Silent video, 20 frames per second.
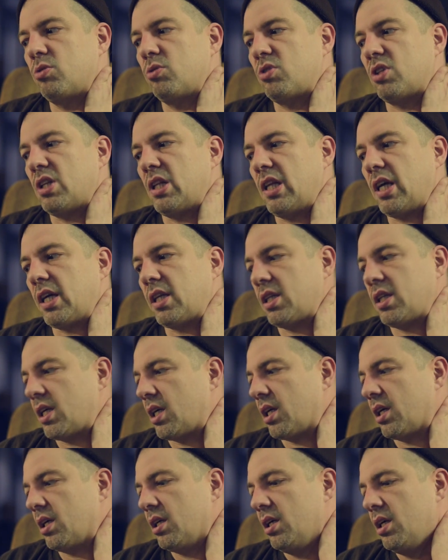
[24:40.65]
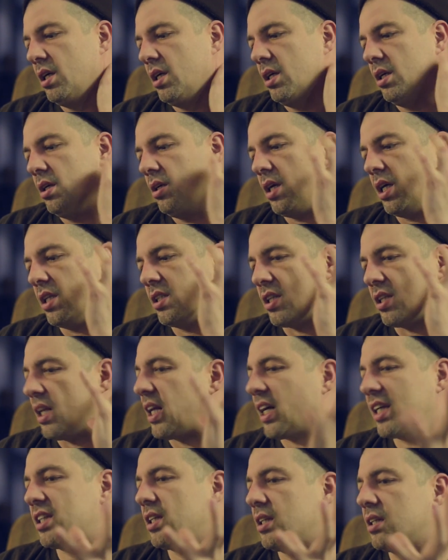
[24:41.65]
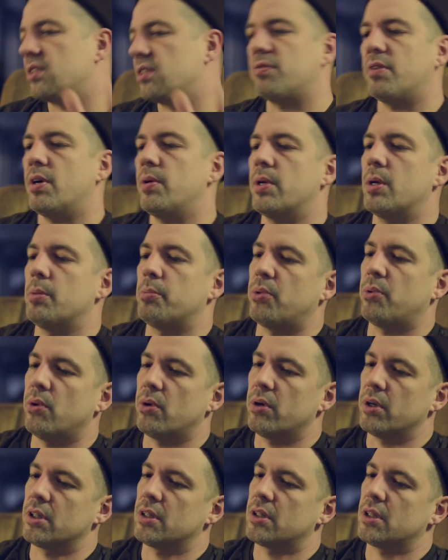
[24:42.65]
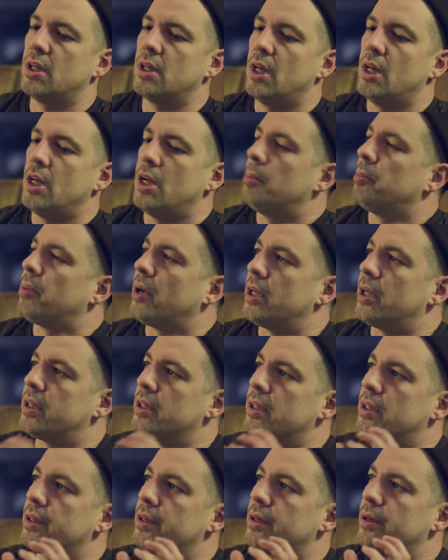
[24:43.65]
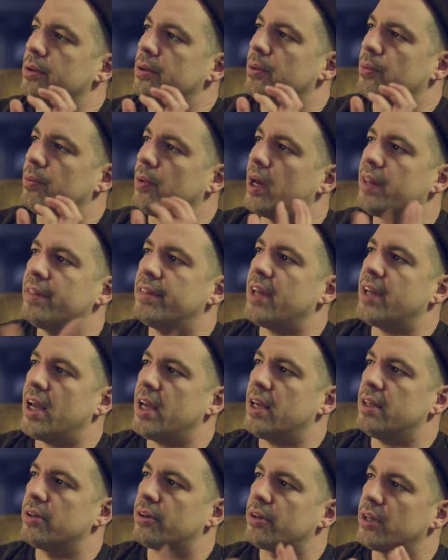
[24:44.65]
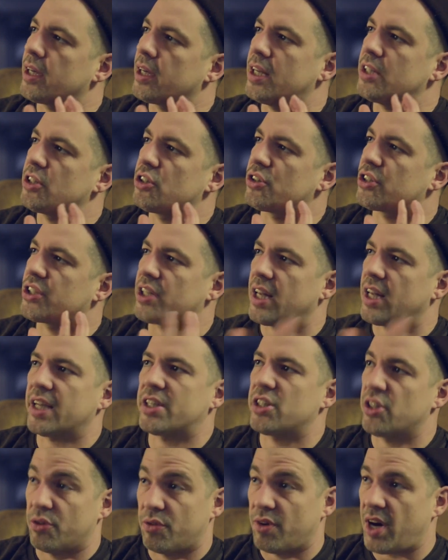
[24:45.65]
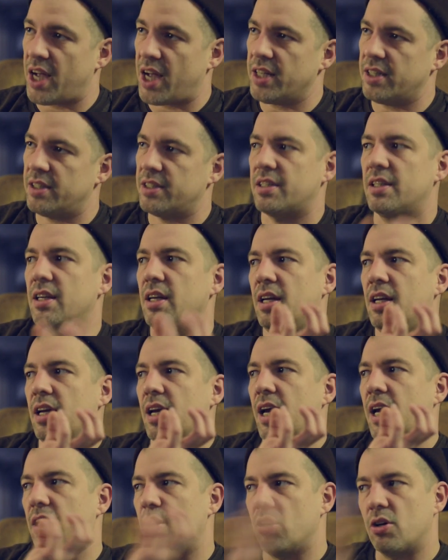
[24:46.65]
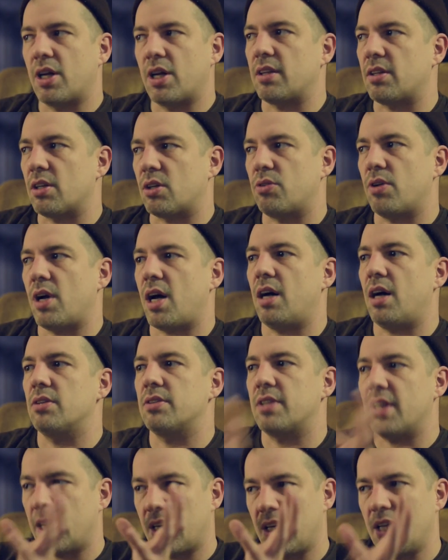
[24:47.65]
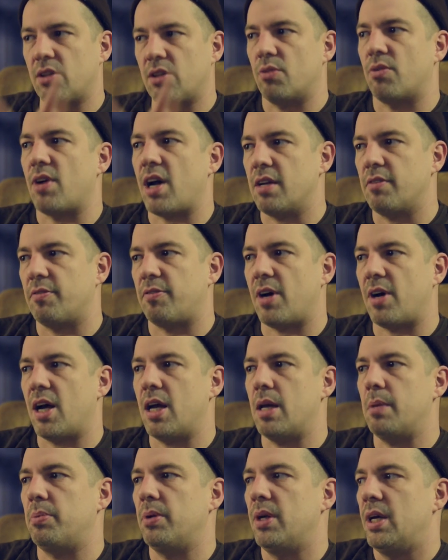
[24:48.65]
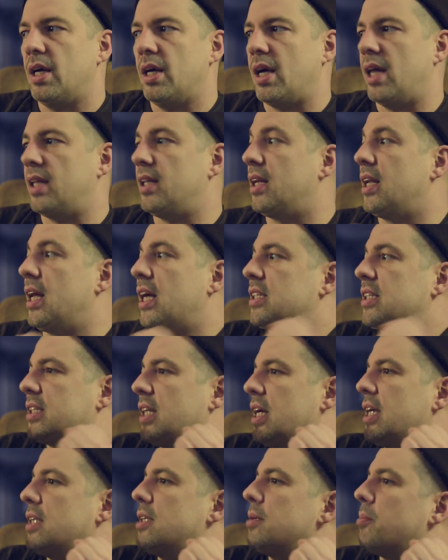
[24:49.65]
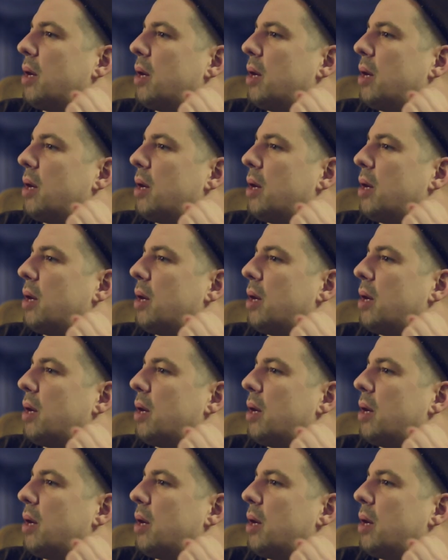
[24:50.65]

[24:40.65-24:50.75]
to selecting and selection is very important. But you know, one day you're gonna get your selection right and look at the crowd and get the right vibe, and the next day you